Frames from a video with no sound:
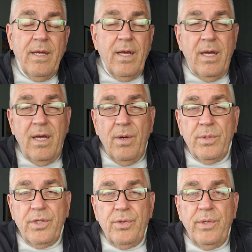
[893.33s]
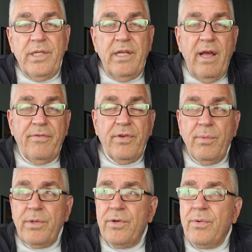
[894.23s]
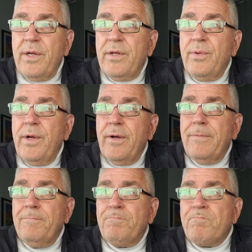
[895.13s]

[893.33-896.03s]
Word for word: With the new ETFs and what they're trying to do here.